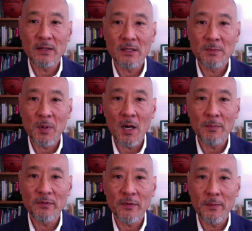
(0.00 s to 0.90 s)
the
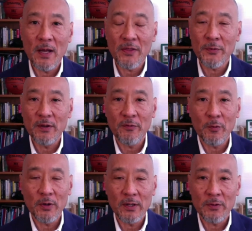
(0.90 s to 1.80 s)
department for about 3
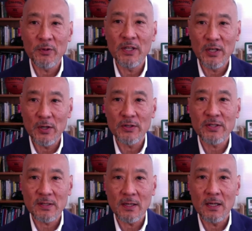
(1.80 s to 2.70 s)

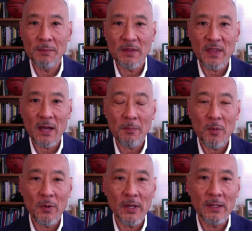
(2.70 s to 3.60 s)
years at that
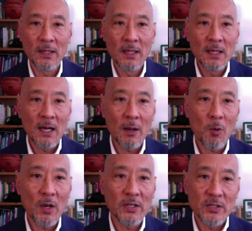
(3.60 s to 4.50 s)
point.
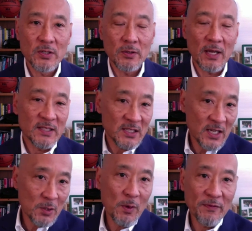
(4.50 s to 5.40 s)
I'd
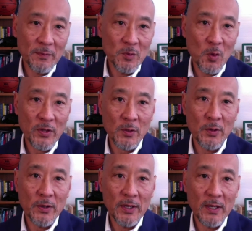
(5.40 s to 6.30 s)
stayed away from North
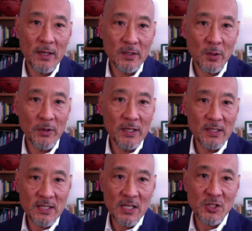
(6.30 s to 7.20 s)
Korea and Korea
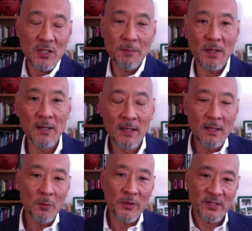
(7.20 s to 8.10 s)
intentionally, but
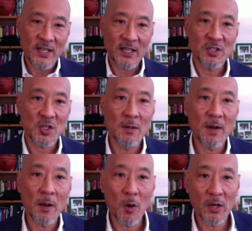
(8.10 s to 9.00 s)
with the second term,
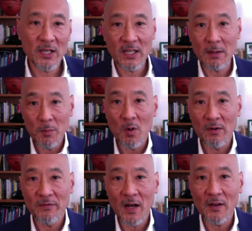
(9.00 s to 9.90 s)
I wanted to get more
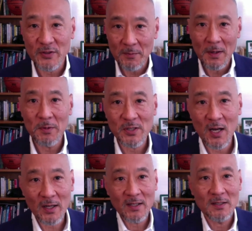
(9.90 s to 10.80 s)
involved. So I remember
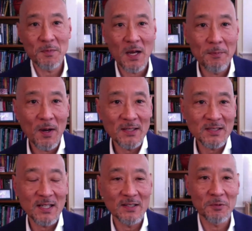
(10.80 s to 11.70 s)
talking to my boss,
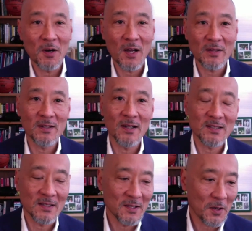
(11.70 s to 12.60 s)
Stanley Roth, and I
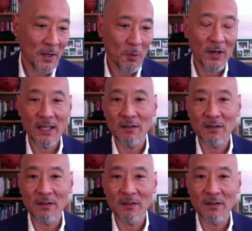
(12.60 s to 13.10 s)
said, I want to get